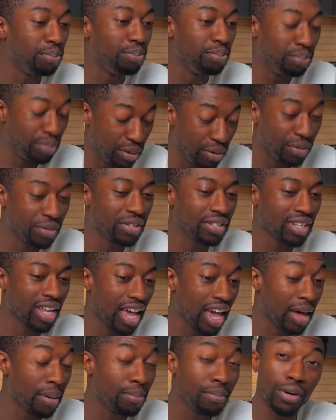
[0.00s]
booths
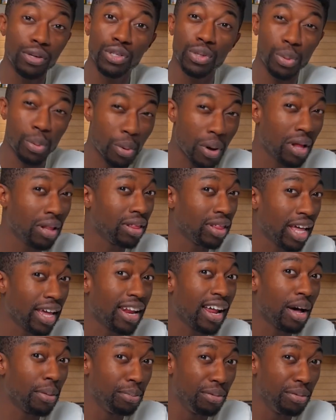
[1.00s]
and most well laid out